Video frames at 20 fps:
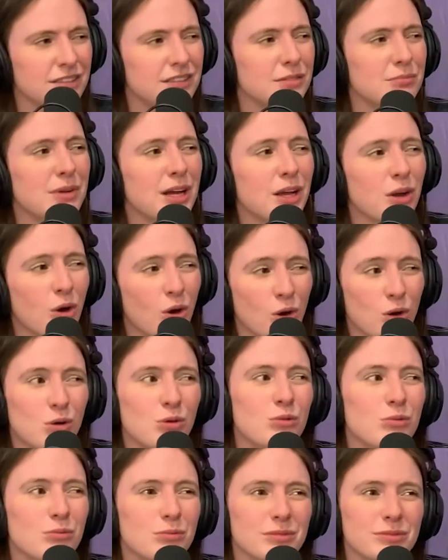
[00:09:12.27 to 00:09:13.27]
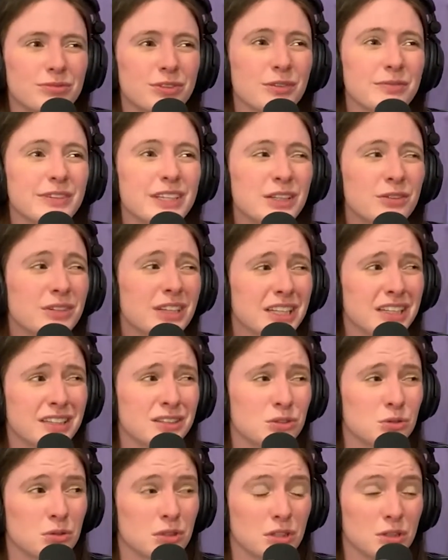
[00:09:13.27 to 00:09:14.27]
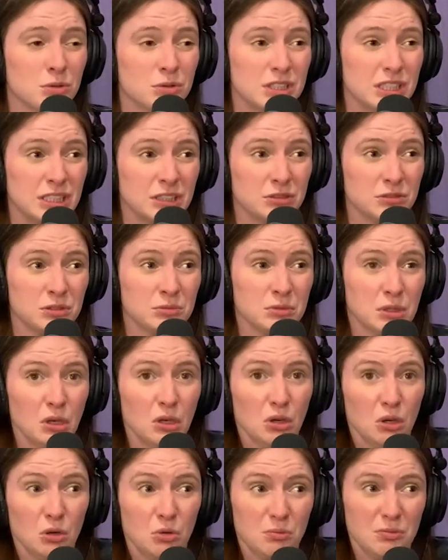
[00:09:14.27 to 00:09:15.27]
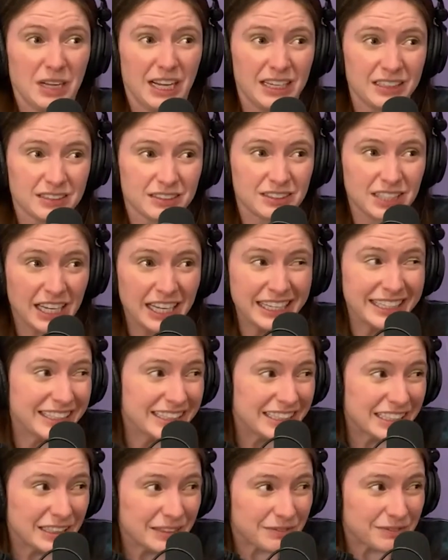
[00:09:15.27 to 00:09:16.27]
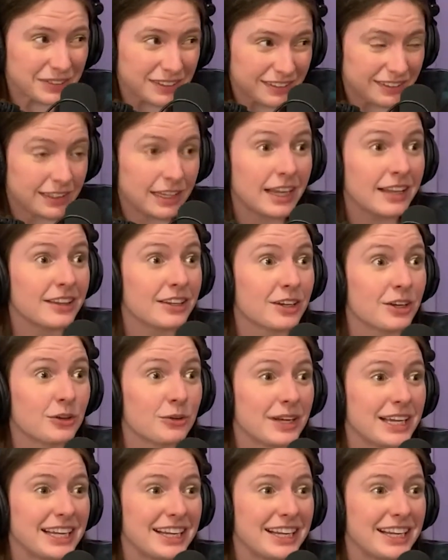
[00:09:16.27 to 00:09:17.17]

in my home. For me, when I get to a hotel room, I tighten up. Not in the good way